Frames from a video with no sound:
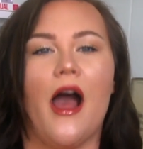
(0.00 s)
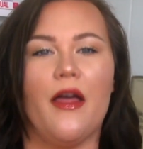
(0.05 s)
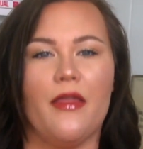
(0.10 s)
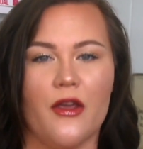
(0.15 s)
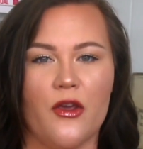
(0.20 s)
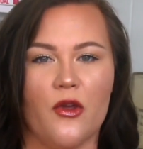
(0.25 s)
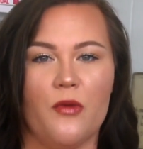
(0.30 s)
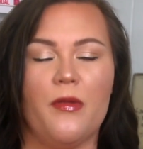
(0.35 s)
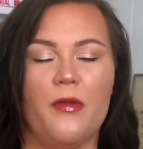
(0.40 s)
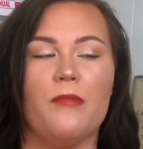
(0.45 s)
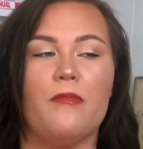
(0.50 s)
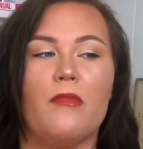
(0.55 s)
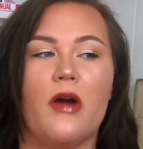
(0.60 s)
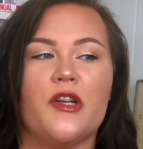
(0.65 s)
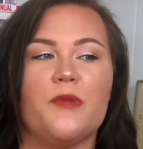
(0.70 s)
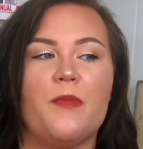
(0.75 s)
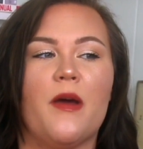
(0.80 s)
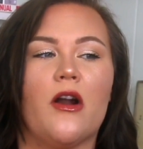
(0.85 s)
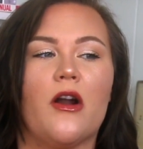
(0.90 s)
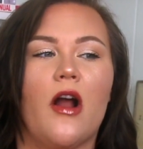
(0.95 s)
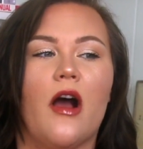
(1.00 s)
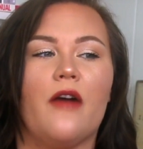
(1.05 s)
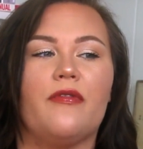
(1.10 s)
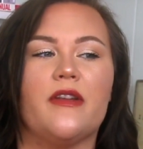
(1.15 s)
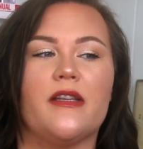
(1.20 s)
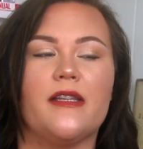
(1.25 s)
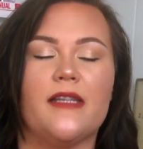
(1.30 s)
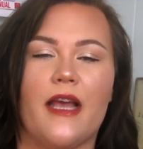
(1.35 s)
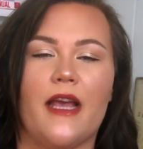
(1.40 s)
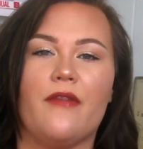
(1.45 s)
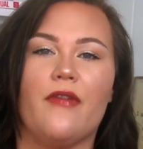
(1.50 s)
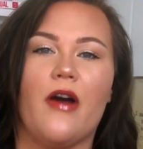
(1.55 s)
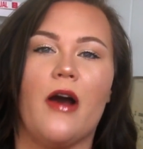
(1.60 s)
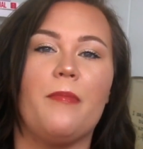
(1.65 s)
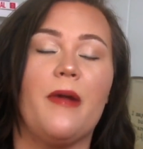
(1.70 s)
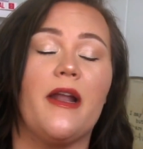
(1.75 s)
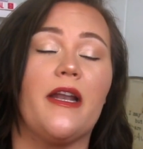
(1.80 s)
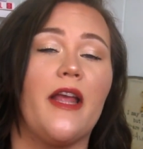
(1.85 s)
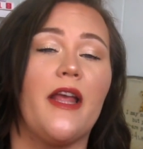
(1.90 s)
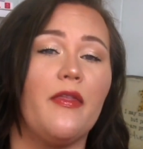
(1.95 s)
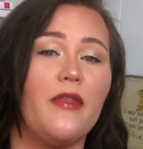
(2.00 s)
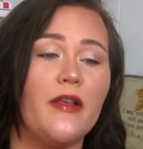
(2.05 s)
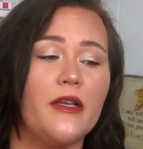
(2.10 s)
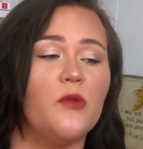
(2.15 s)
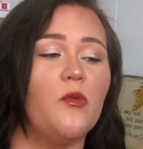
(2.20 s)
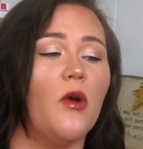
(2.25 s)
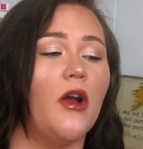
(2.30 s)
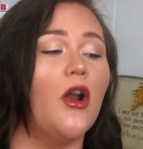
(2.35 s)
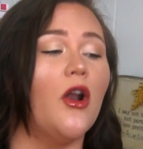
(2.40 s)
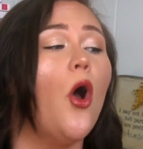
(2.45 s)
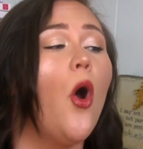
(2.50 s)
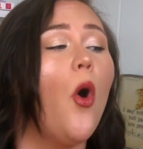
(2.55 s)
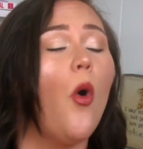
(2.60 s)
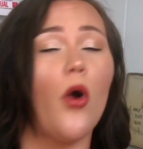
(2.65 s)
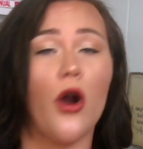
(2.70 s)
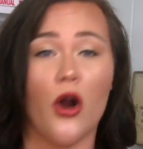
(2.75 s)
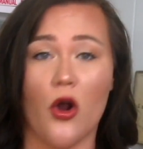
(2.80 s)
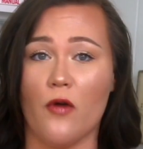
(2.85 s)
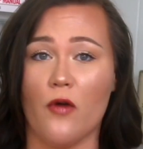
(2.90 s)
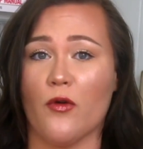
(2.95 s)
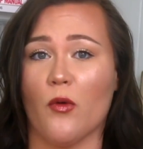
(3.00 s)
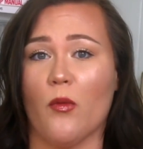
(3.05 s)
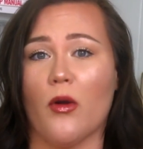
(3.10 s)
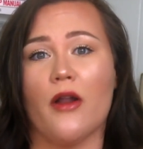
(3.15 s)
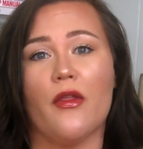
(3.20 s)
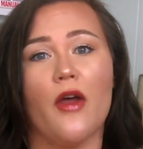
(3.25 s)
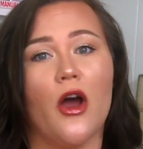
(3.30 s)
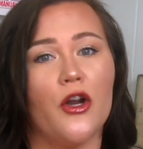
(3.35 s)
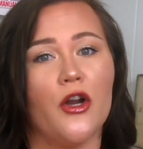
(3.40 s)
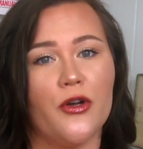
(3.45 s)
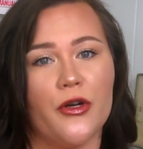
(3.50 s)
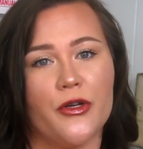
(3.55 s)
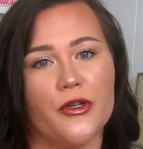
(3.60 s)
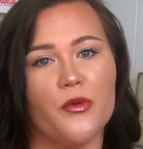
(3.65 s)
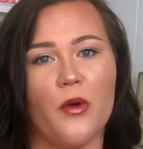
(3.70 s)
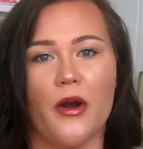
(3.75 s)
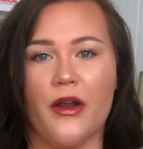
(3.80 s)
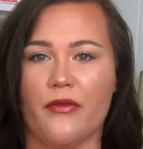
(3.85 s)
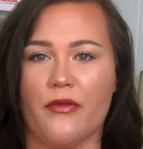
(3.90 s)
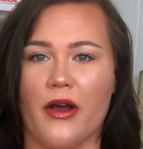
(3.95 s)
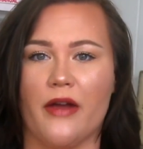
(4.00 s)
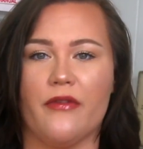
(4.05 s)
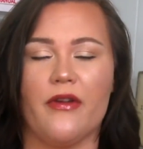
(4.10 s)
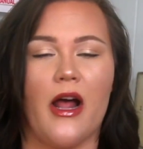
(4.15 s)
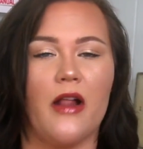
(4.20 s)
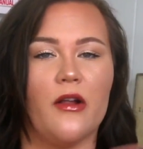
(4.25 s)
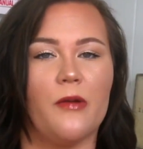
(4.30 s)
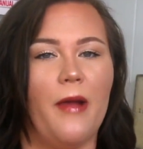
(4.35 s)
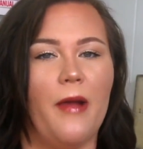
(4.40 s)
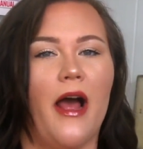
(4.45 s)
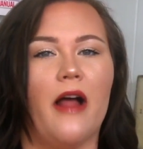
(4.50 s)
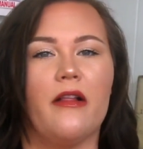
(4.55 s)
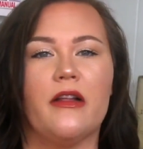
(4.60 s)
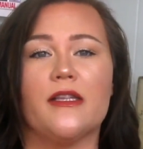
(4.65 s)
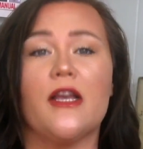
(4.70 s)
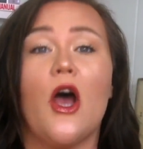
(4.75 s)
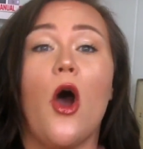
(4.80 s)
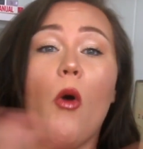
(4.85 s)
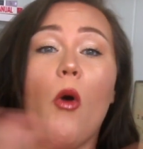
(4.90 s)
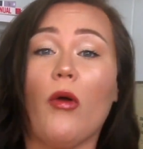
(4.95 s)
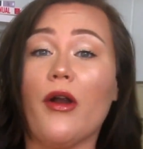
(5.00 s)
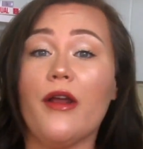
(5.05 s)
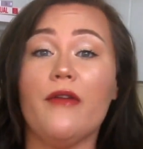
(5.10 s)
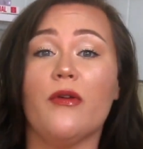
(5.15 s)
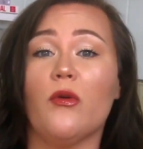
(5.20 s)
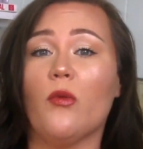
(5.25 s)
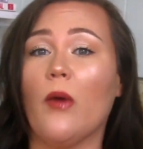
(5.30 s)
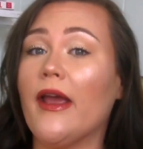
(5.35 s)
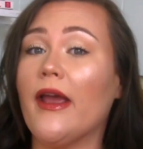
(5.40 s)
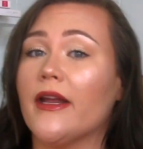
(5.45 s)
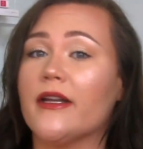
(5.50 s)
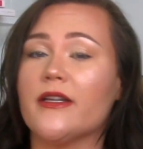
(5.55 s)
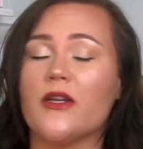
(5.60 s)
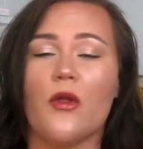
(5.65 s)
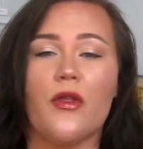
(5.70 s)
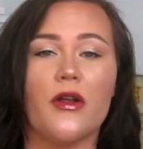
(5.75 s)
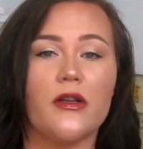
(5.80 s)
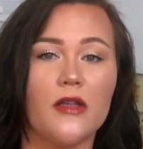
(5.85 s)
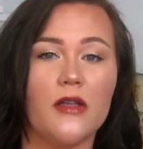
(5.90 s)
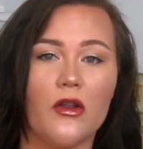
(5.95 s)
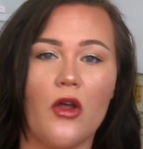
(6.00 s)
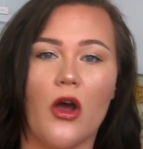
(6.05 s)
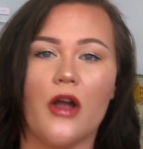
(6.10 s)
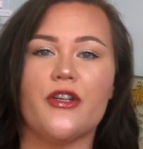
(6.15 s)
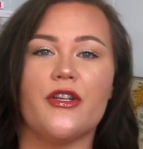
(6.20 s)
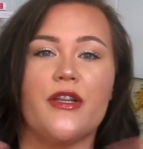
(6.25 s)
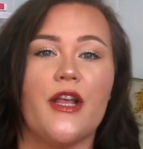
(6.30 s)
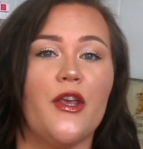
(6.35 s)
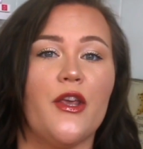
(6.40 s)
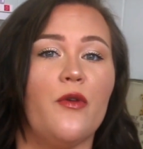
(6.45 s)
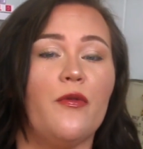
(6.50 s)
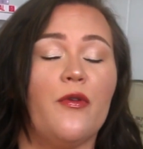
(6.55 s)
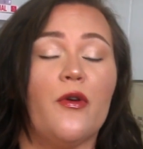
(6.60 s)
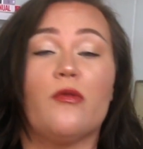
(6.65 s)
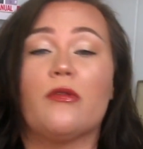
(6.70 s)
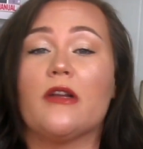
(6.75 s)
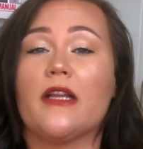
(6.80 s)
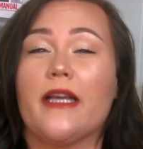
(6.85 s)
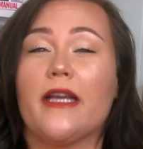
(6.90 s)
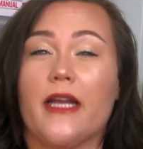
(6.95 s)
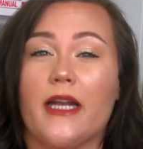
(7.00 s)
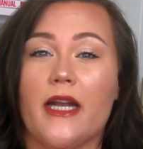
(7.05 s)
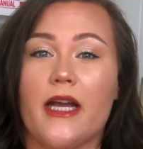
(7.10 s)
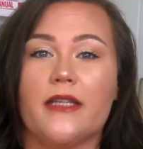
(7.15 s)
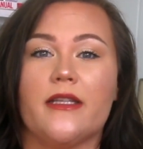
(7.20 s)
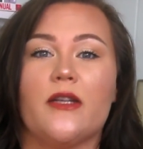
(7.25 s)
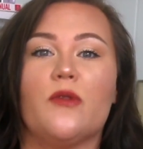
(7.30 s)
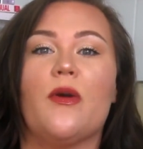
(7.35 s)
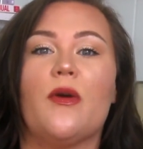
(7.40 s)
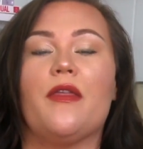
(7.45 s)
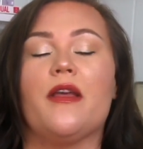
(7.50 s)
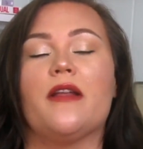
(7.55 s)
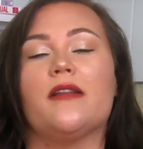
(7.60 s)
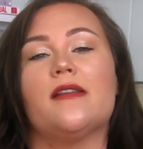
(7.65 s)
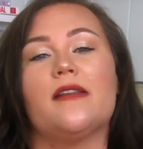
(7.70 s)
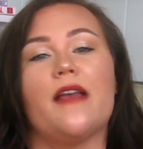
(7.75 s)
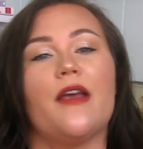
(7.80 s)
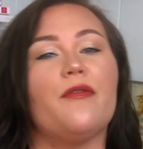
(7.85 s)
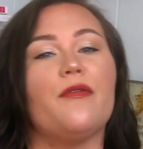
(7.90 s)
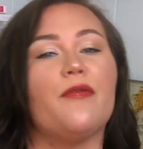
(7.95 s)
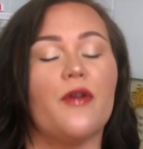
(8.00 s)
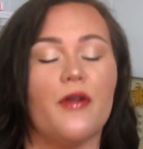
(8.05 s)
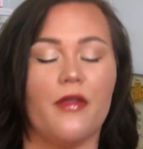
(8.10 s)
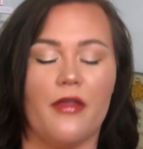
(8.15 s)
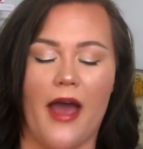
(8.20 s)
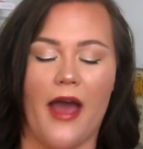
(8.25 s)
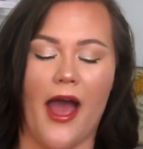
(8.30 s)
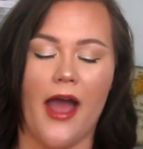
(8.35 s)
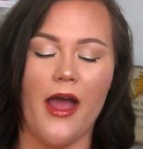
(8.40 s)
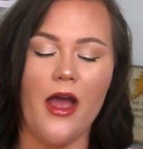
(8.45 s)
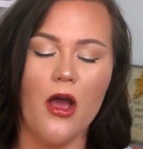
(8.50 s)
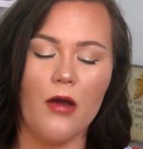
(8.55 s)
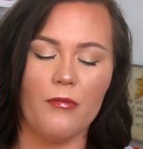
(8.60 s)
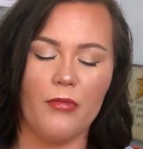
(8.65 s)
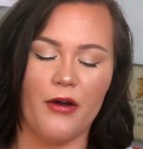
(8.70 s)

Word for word: I think you'd be much better off to save up and get this one or go for one of the $125 palettes or even wait until there's a launch that you feel really connected with and save for that.